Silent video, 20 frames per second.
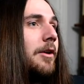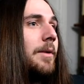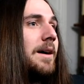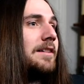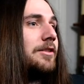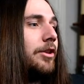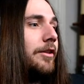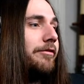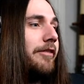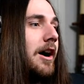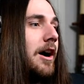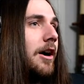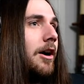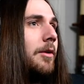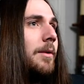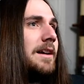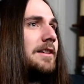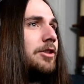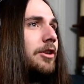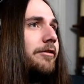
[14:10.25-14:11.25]
I went too far!
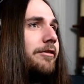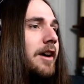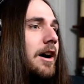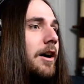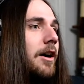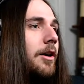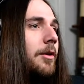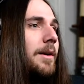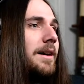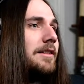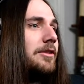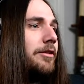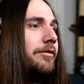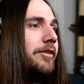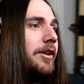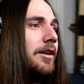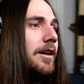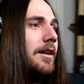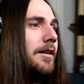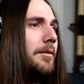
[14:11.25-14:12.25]
I went too far! I went too
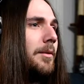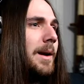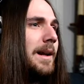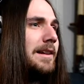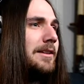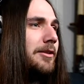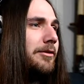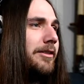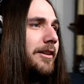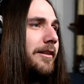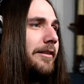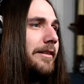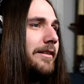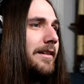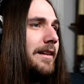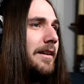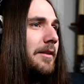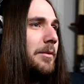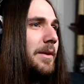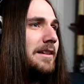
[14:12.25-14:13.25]
far! I went too
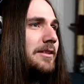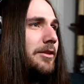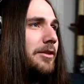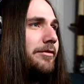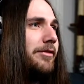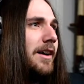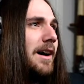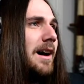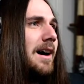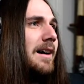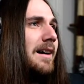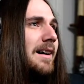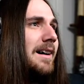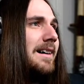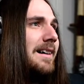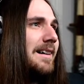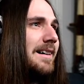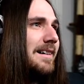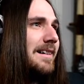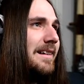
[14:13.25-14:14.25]
far! I went too
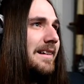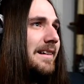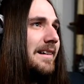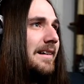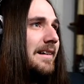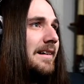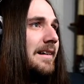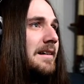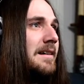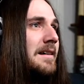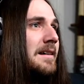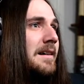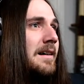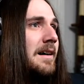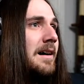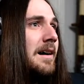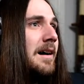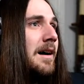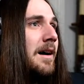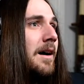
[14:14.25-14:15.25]

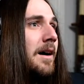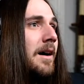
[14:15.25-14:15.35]
far!